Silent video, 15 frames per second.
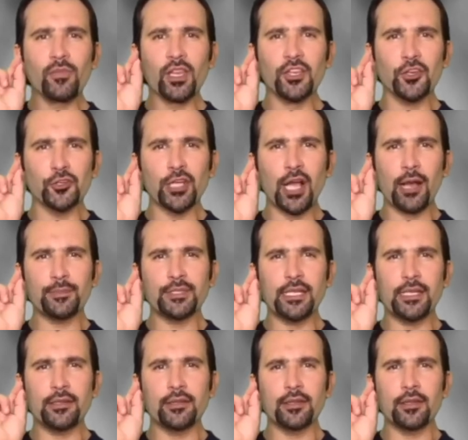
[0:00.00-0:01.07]
your top
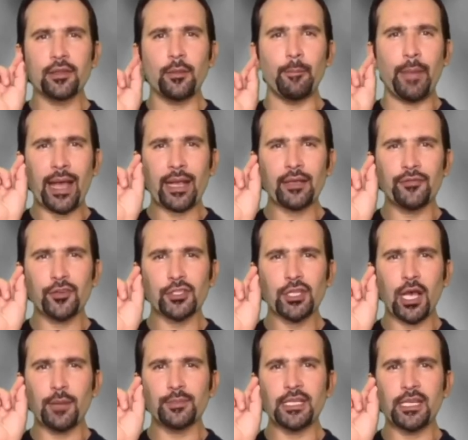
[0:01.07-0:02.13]
teeth, the back of your
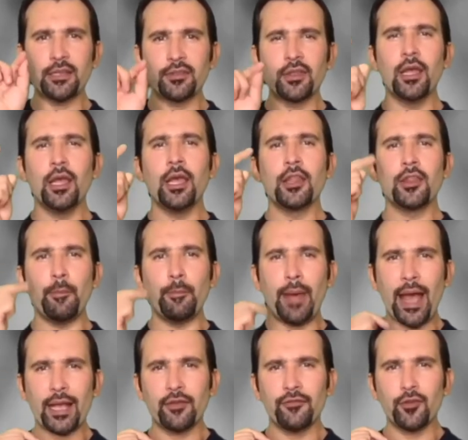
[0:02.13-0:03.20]
top teeth, the
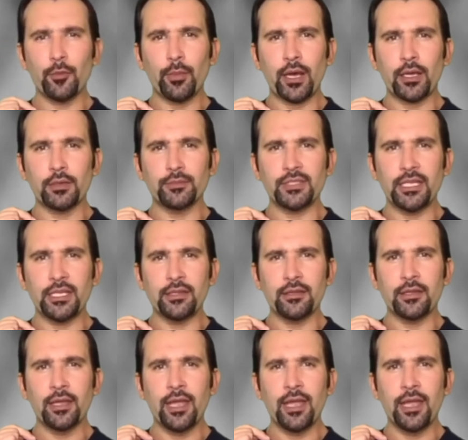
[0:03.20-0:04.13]
back of your bottom teeth,